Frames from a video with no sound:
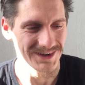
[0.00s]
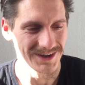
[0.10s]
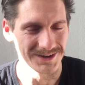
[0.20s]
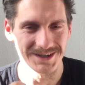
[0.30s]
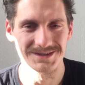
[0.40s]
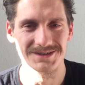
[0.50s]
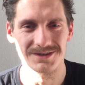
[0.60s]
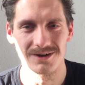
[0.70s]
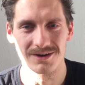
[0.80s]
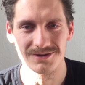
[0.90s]
already
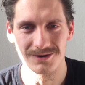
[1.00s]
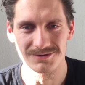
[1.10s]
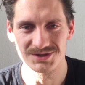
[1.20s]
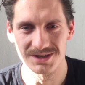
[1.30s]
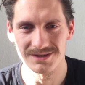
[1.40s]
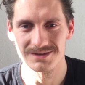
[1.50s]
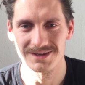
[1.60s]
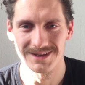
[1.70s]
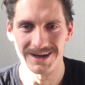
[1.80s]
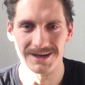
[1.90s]
acknowledge
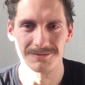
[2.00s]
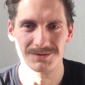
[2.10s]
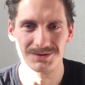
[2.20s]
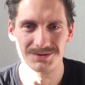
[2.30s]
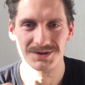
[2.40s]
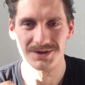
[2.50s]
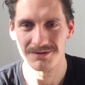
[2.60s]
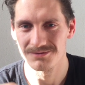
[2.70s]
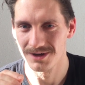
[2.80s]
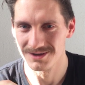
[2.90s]
that I am good
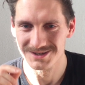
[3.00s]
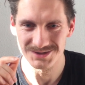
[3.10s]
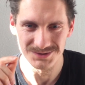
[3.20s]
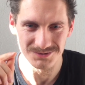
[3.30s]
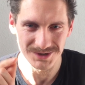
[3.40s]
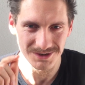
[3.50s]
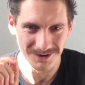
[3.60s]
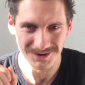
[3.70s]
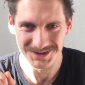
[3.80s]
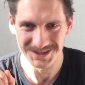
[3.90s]
enough at least to
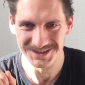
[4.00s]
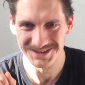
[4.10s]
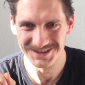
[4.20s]
record it.